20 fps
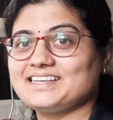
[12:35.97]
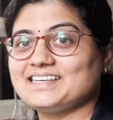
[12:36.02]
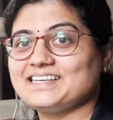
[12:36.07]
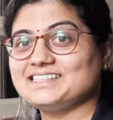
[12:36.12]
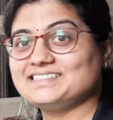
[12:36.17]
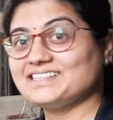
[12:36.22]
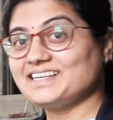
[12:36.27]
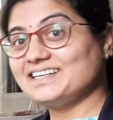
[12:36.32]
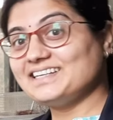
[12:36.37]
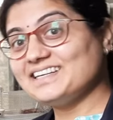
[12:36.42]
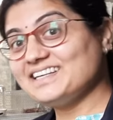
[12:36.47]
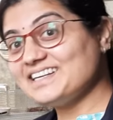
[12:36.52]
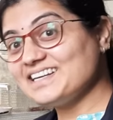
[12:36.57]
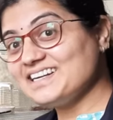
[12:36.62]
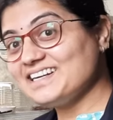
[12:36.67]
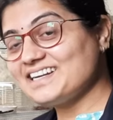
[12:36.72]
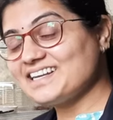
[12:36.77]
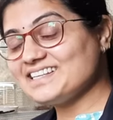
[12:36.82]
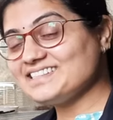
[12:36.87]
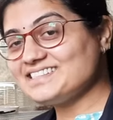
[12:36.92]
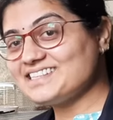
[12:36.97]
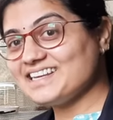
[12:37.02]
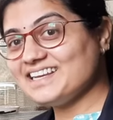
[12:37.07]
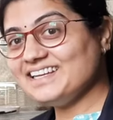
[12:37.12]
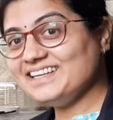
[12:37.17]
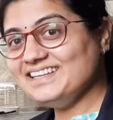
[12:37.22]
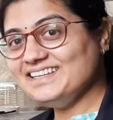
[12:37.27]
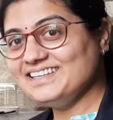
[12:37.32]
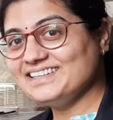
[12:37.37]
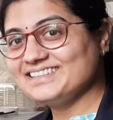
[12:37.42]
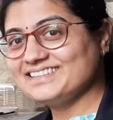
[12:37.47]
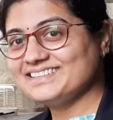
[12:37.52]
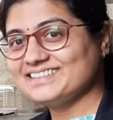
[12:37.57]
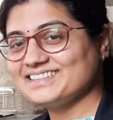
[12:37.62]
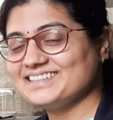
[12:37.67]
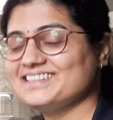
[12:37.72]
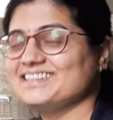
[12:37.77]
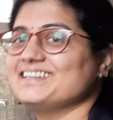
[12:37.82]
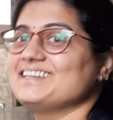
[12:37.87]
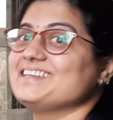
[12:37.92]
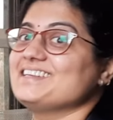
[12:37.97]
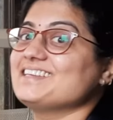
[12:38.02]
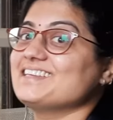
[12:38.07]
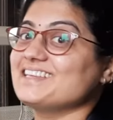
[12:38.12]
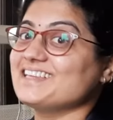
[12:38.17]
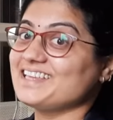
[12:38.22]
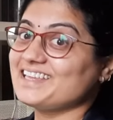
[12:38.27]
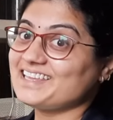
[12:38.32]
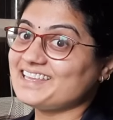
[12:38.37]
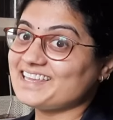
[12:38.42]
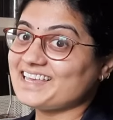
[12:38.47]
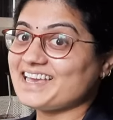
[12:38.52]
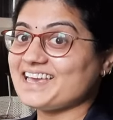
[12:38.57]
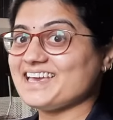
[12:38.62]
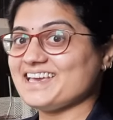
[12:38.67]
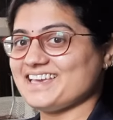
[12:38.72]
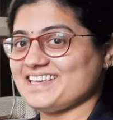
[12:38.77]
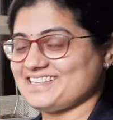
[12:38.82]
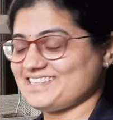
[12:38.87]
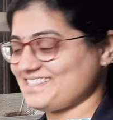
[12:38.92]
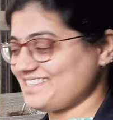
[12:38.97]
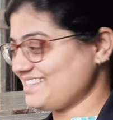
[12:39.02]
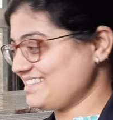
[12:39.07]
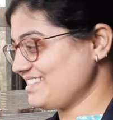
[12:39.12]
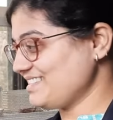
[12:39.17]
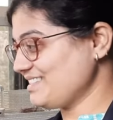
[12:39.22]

Isn't it interesting? Yes.